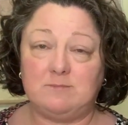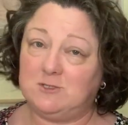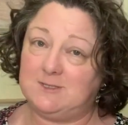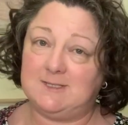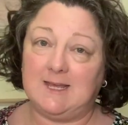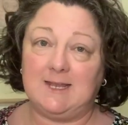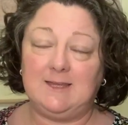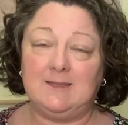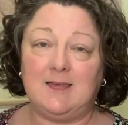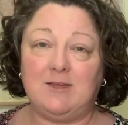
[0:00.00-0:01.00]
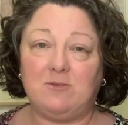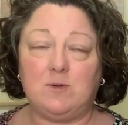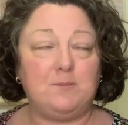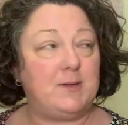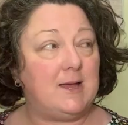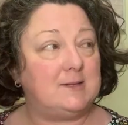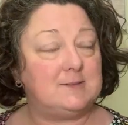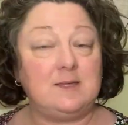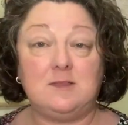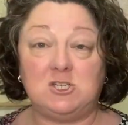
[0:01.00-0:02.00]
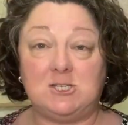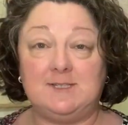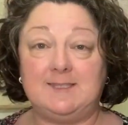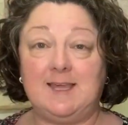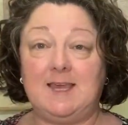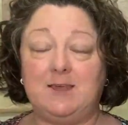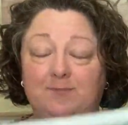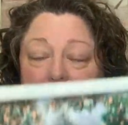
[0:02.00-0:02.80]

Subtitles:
just telling everyone passing that she's there.